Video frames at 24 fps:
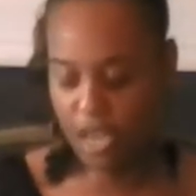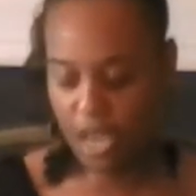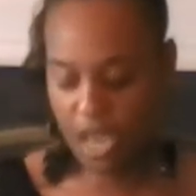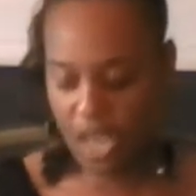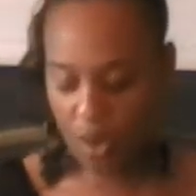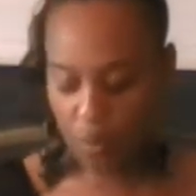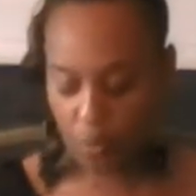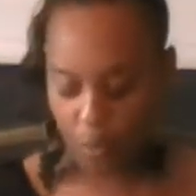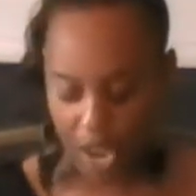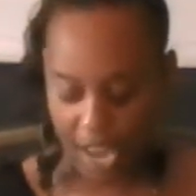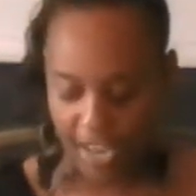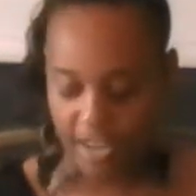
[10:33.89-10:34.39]

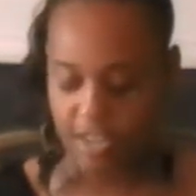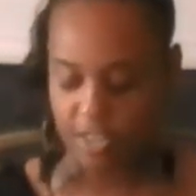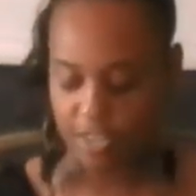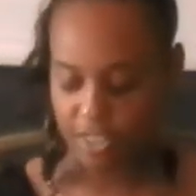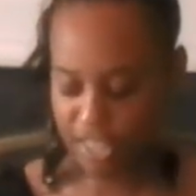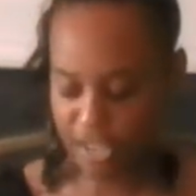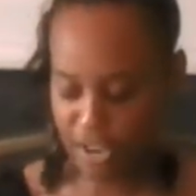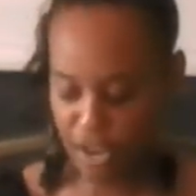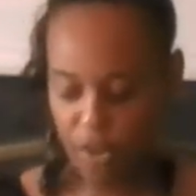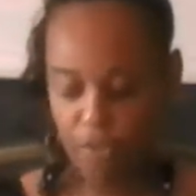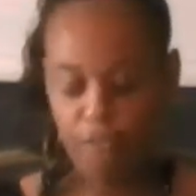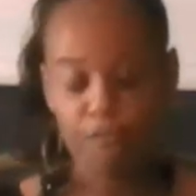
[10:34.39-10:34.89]
and waited
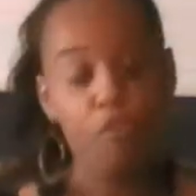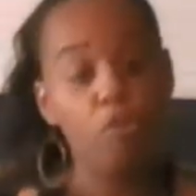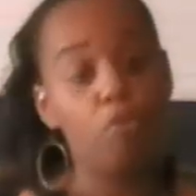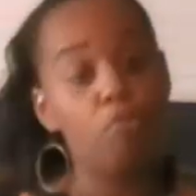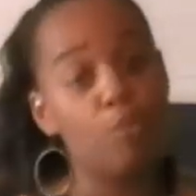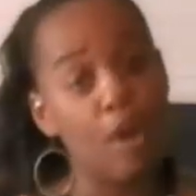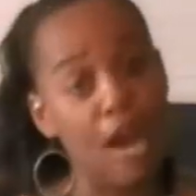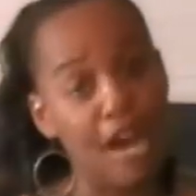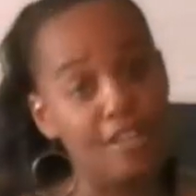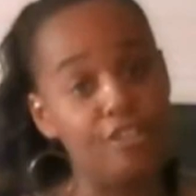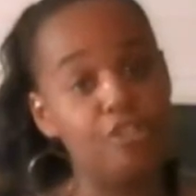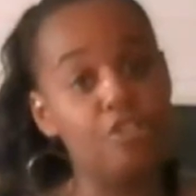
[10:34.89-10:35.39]
there for
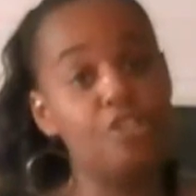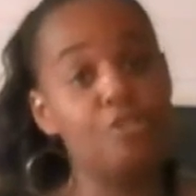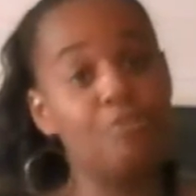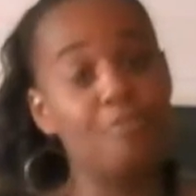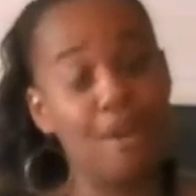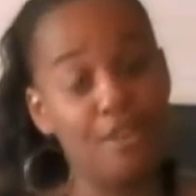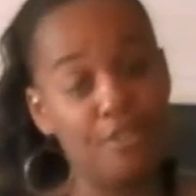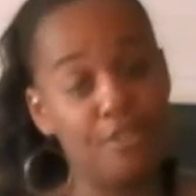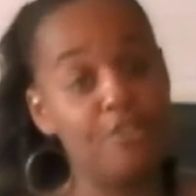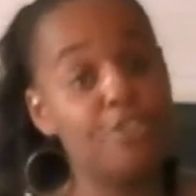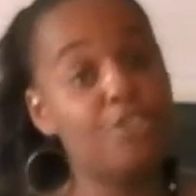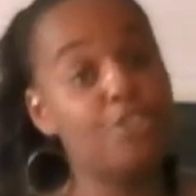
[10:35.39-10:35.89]
Roger's
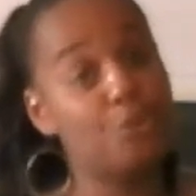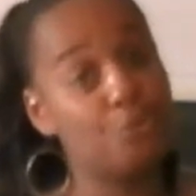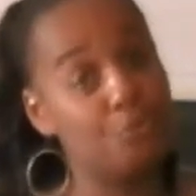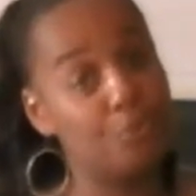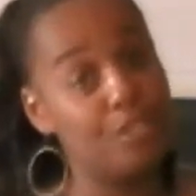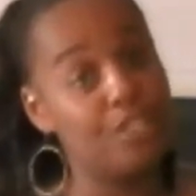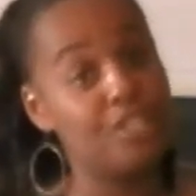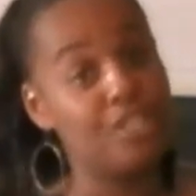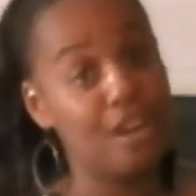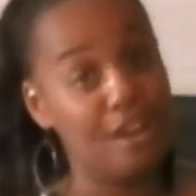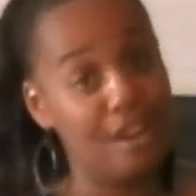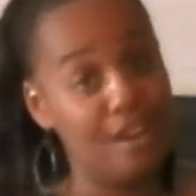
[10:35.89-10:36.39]
mother to
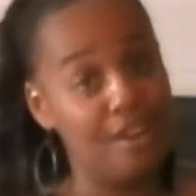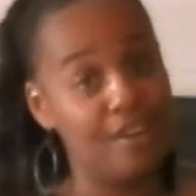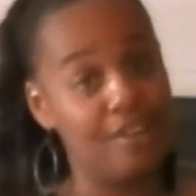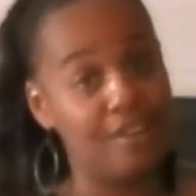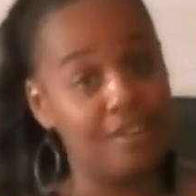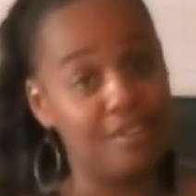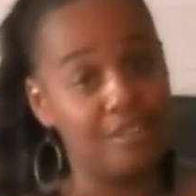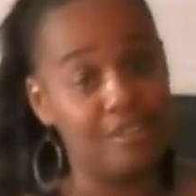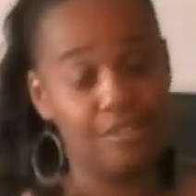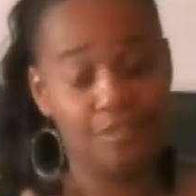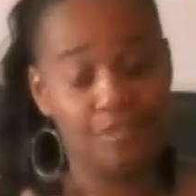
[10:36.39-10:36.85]
return.